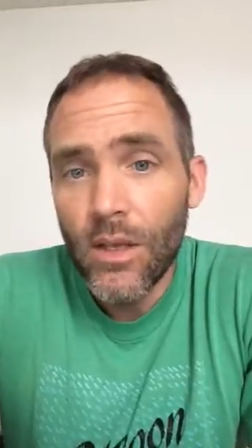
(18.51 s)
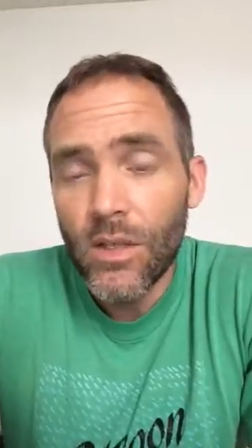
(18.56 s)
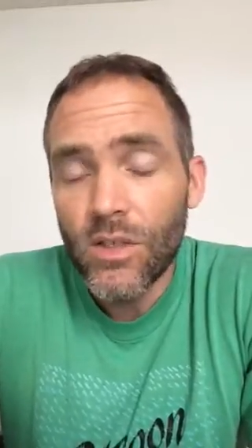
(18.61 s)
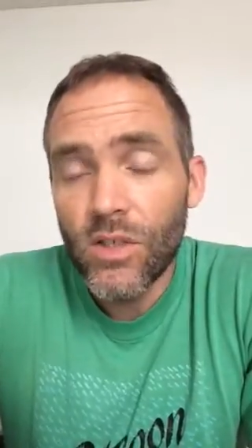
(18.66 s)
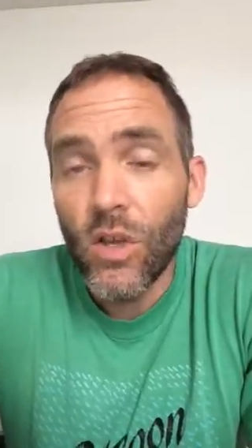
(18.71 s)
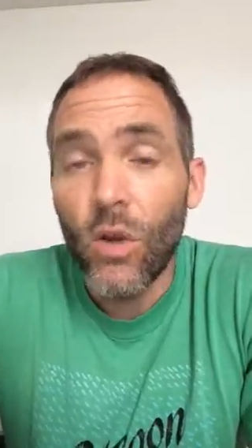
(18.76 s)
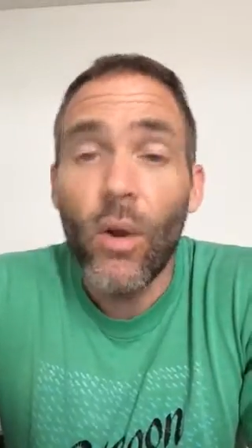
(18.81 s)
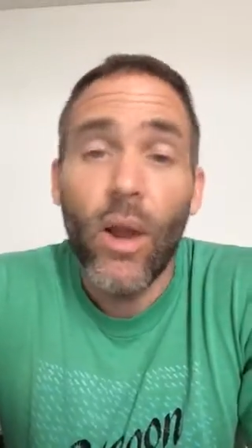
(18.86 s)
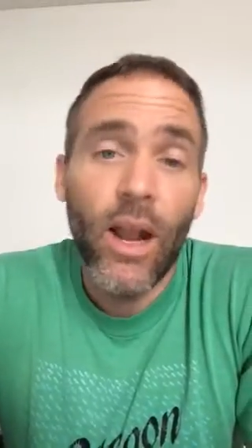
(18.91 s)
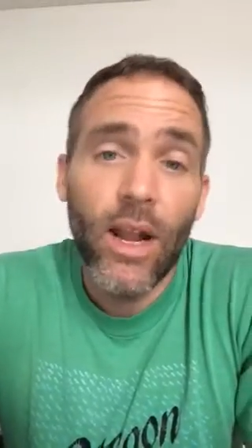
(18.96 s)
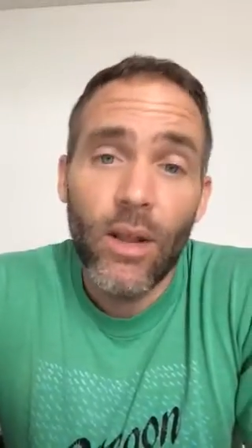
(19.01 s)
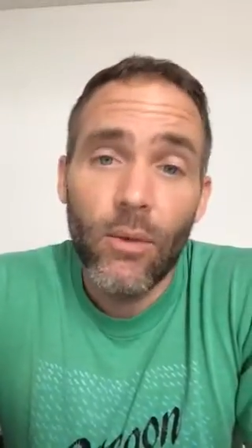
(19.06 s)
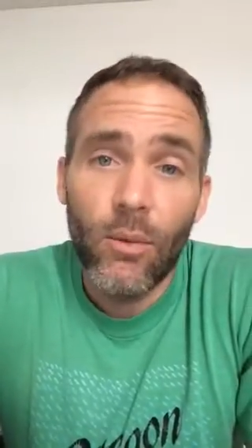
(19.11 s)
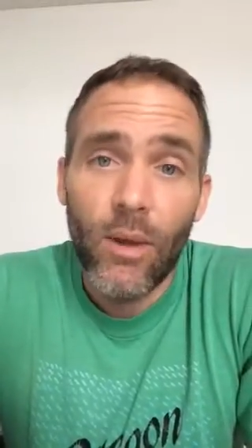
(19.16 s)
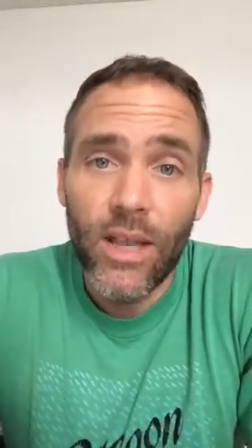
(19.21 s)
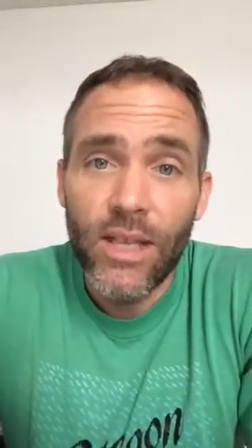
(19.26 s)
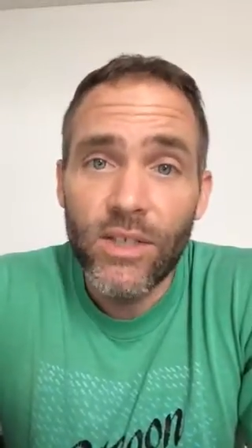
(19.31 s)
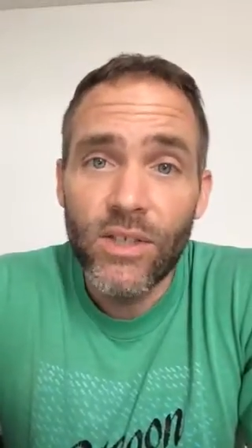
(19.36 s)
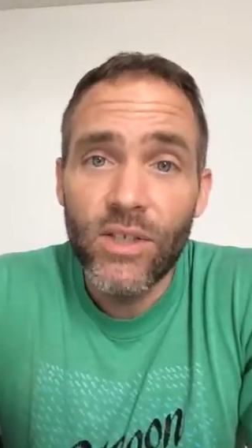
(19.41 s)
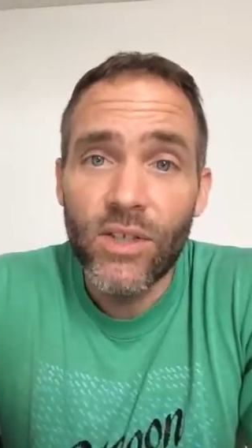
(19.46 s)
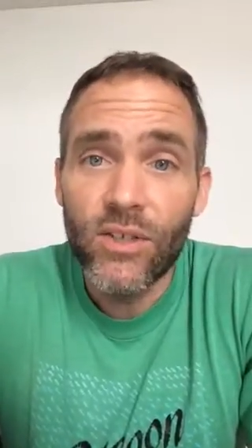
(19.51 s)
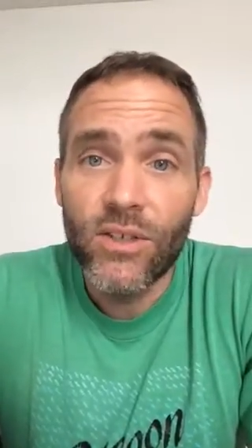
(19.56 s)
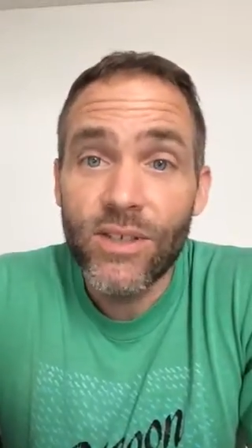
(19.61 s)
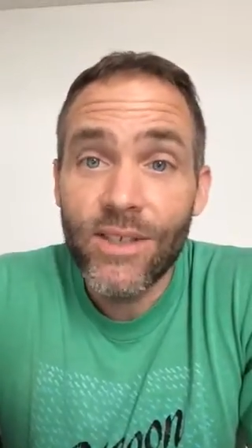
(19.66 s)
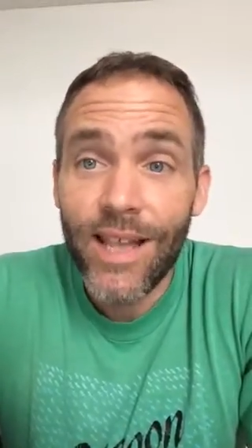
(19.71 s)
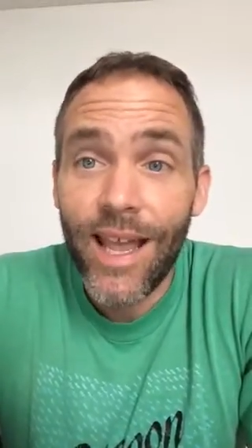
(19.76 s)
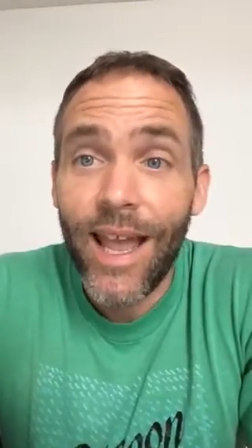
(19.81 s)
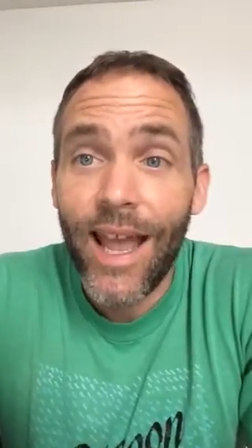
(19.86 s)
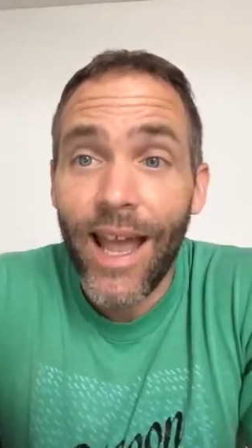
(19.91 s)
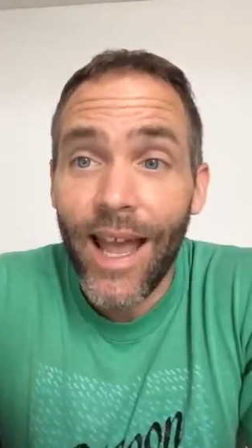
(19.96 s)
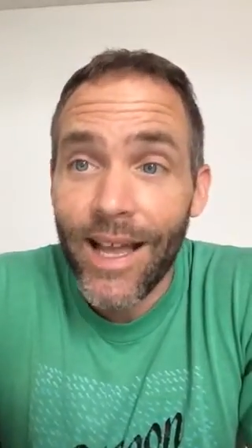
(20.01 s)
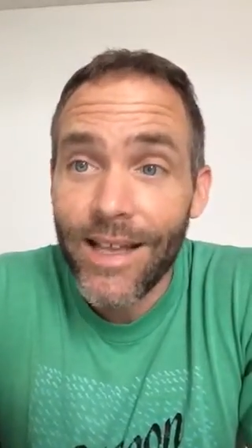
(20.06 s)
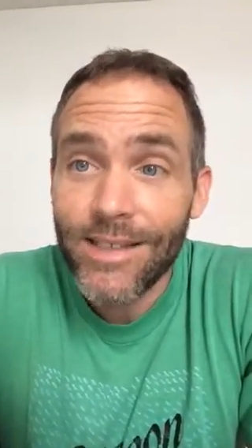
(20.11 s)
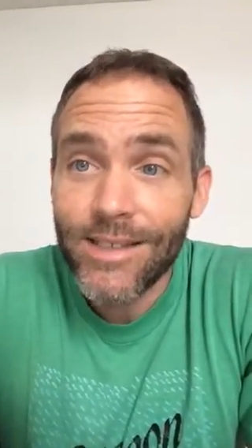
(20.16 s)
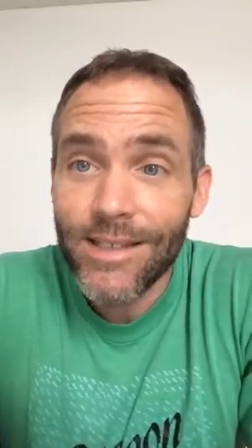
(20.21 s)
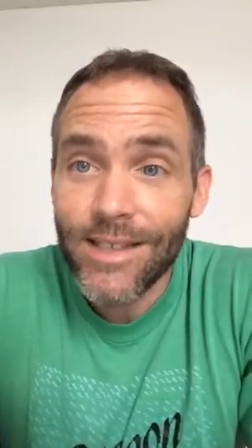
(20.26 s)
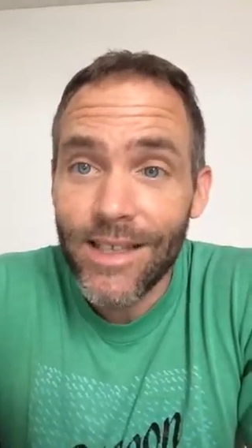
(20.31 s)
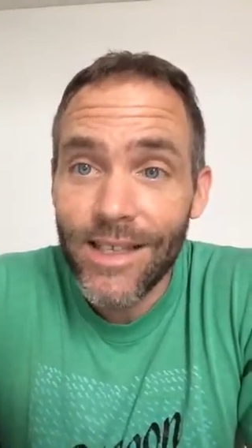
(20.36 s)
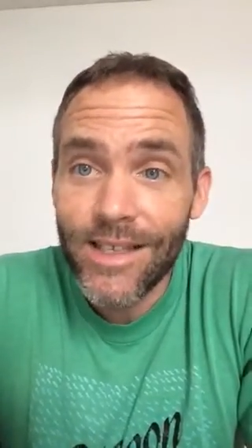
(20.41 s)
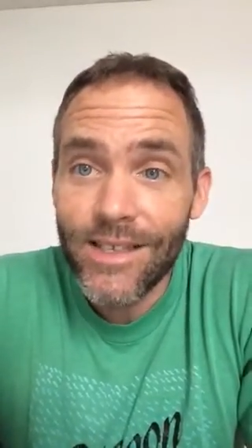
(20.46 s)
So, anyways, your
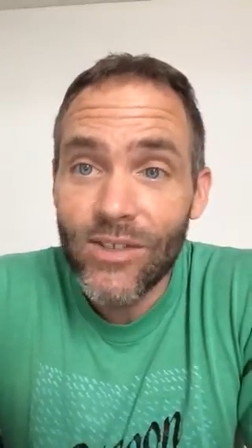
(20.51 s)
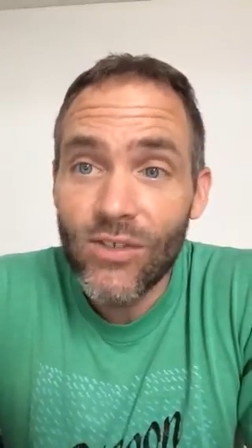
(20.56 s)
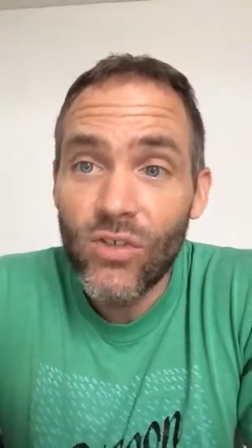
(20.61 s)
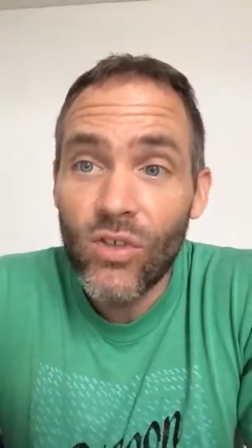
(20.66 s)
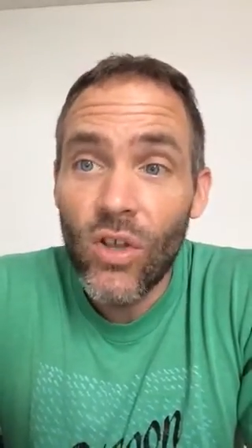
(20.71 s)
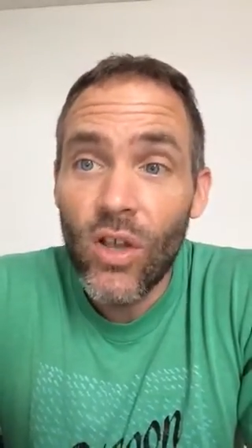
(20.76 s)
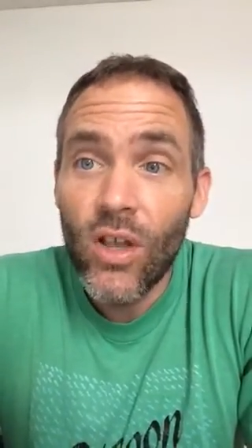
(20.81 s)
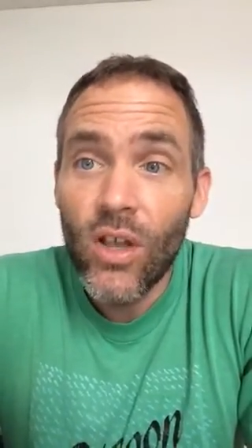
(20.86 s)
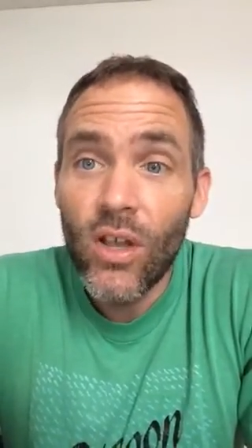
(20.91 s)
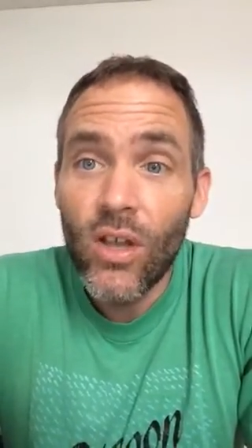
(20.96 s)
task is